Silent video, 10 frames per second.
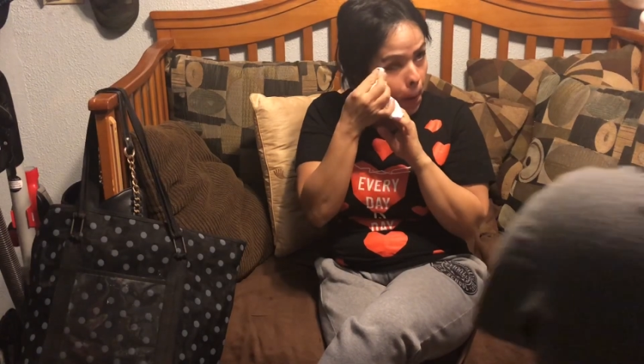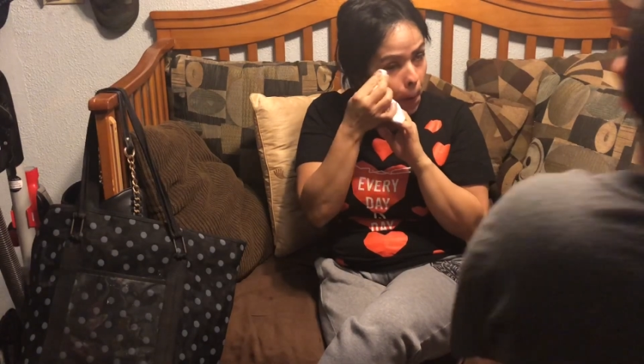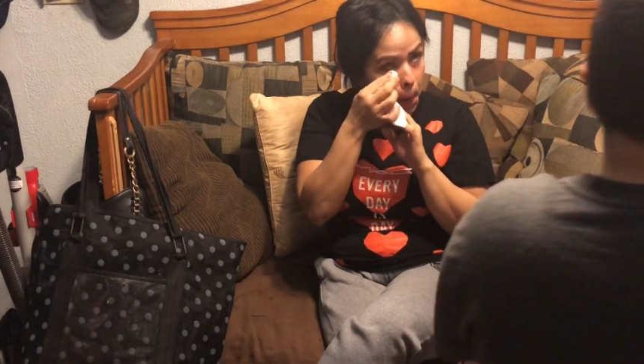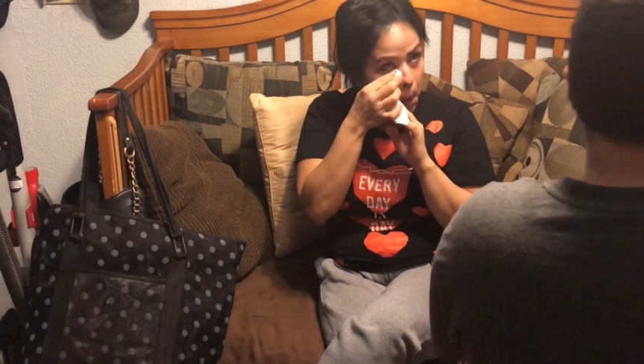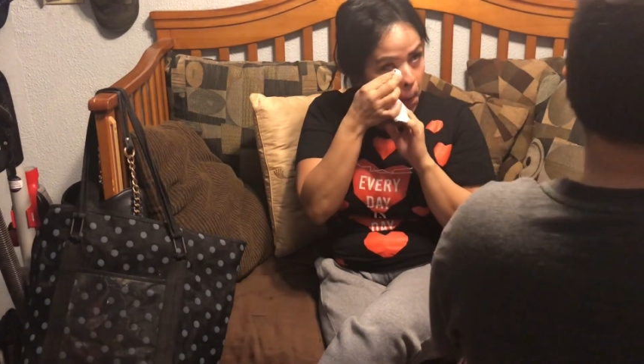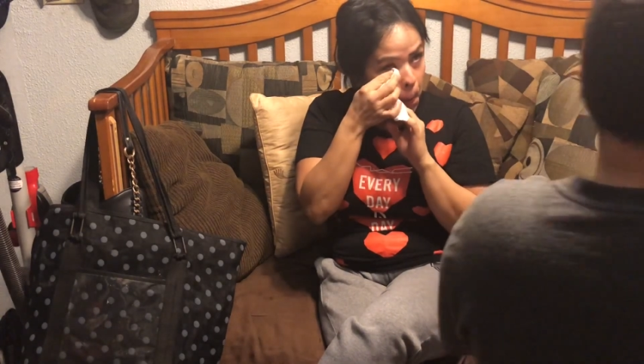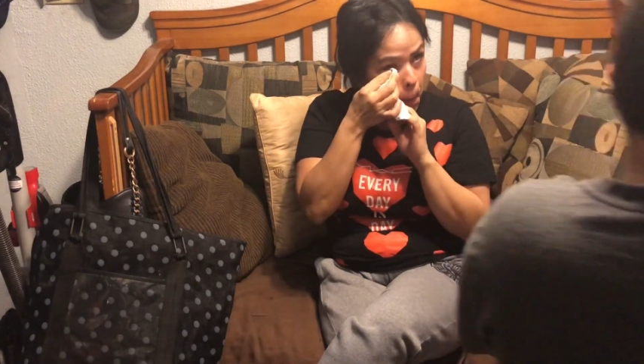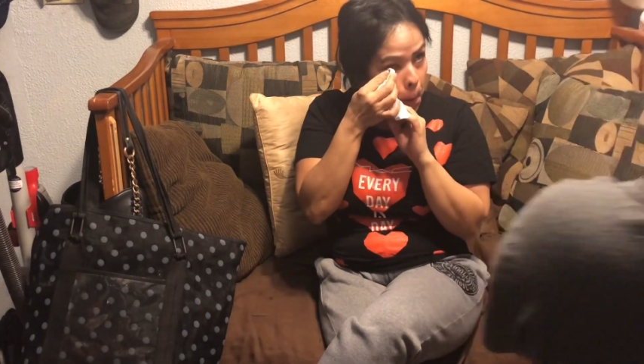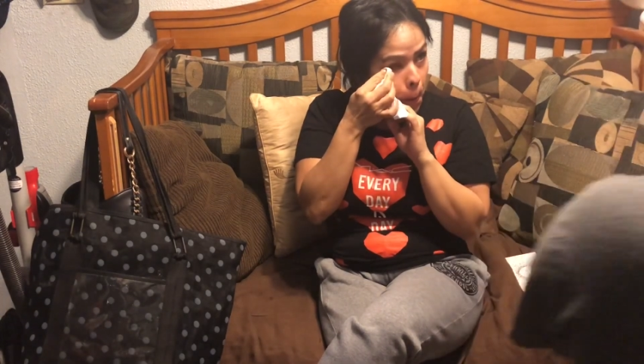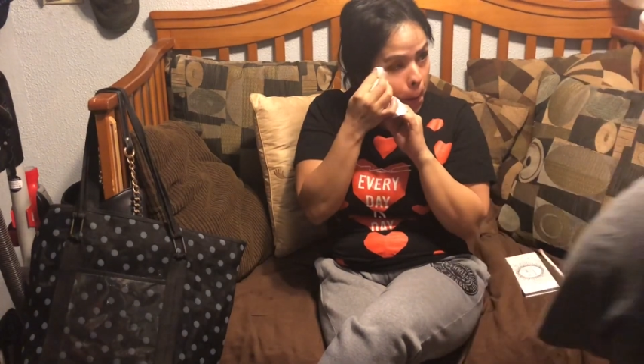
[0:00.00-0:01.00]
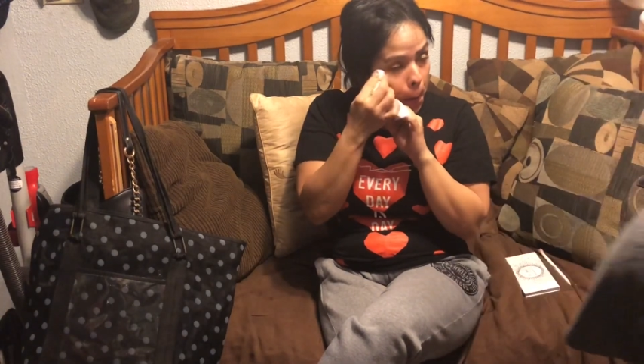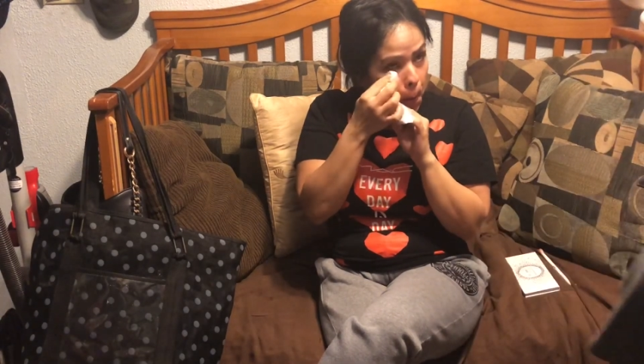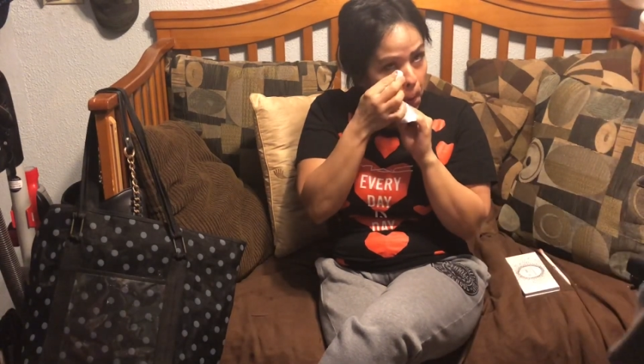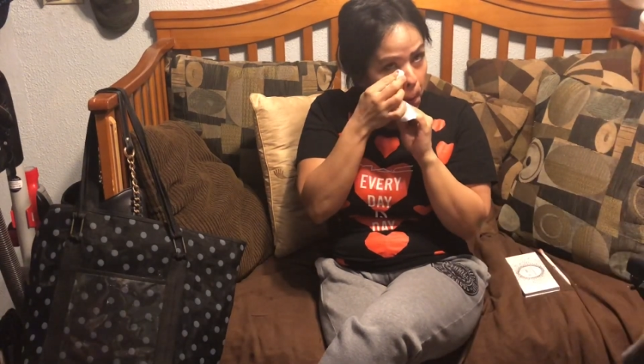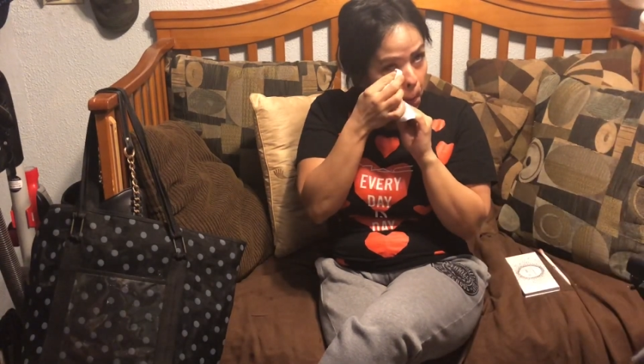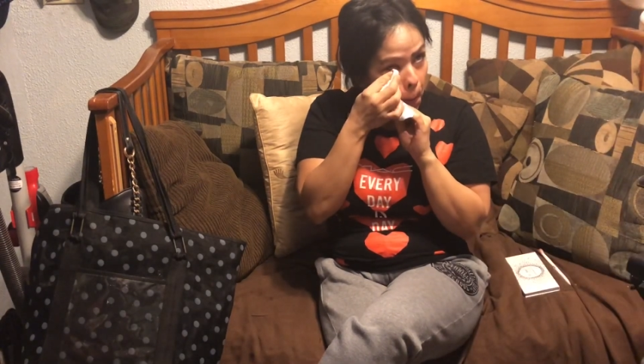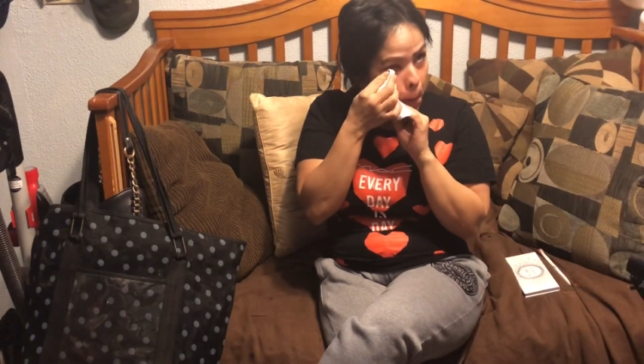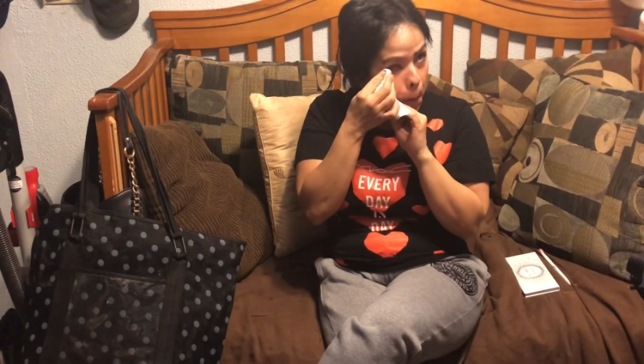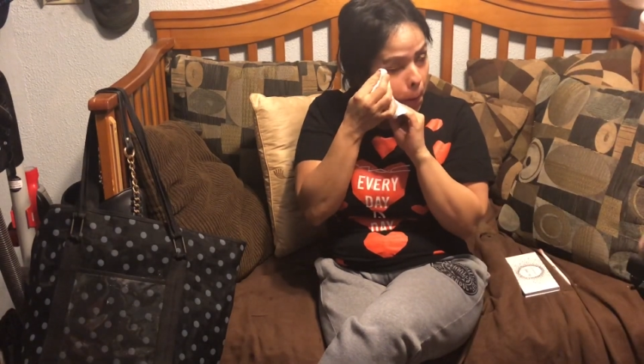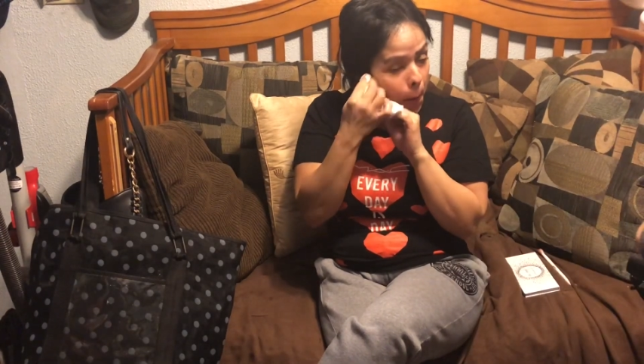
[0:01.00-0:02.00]
Okay, what was the like
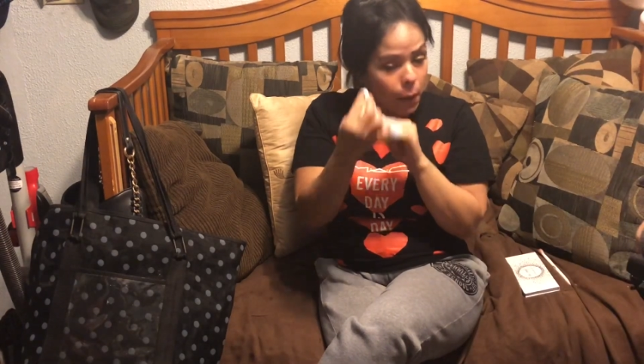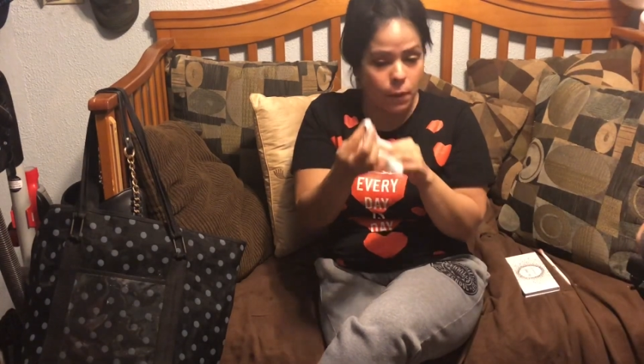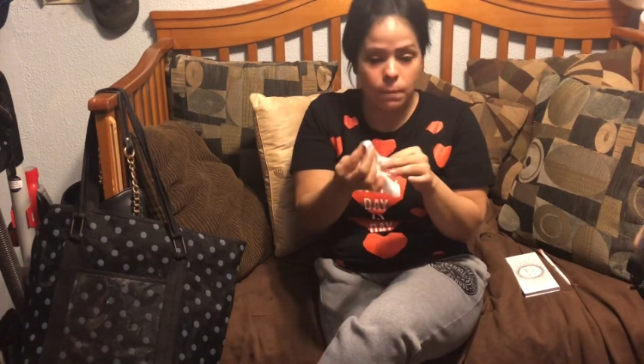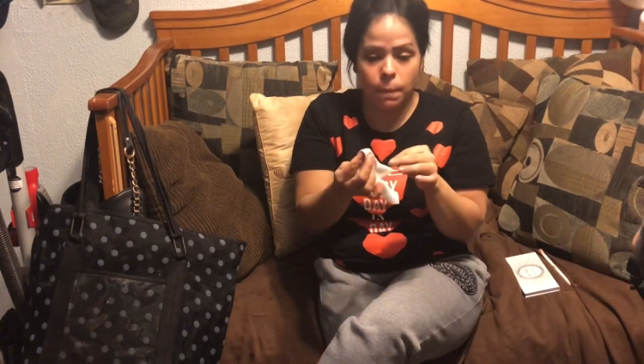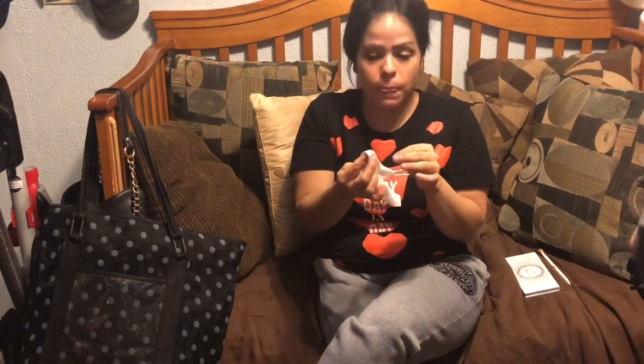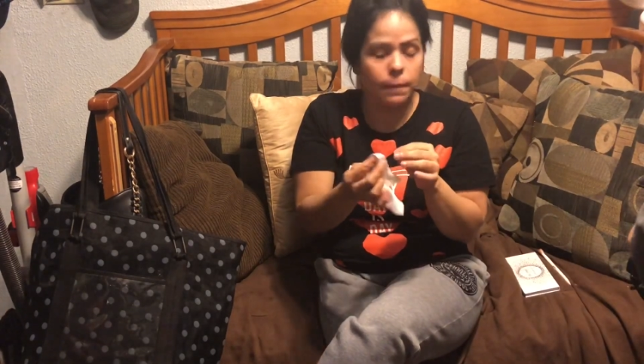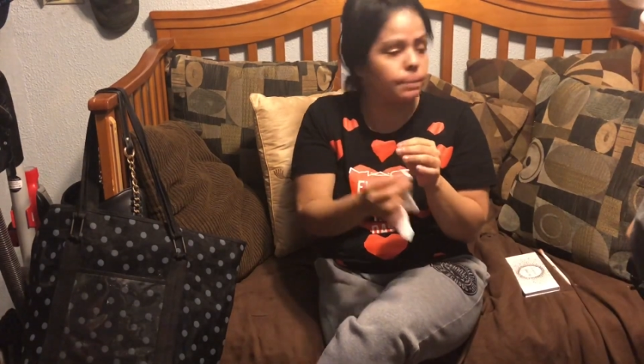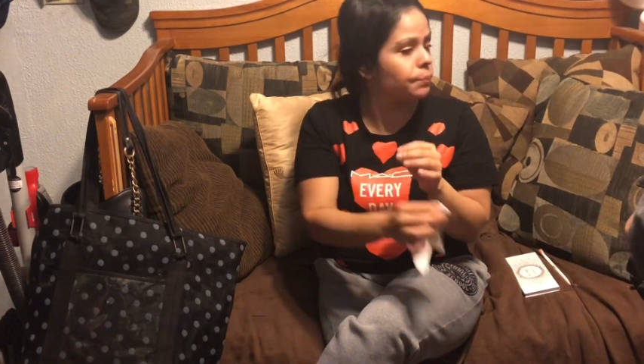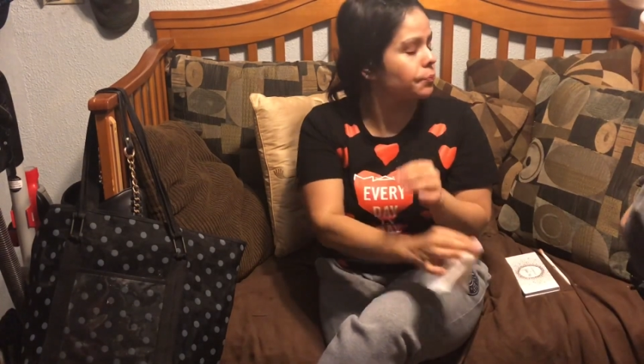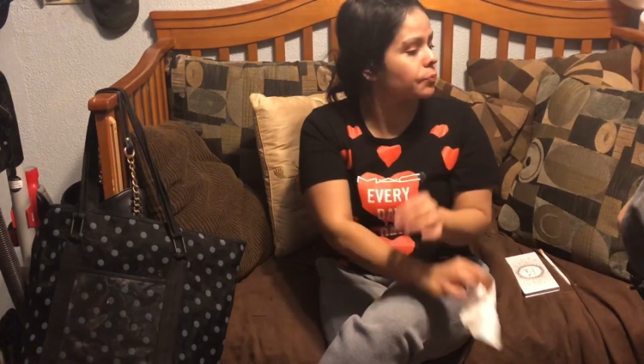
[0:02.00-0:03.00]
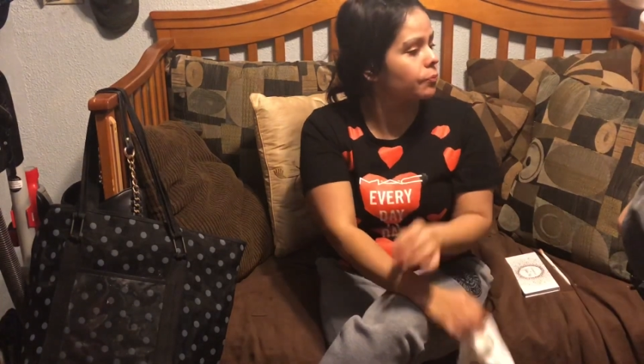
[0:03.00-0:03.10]
makeup brush I used too?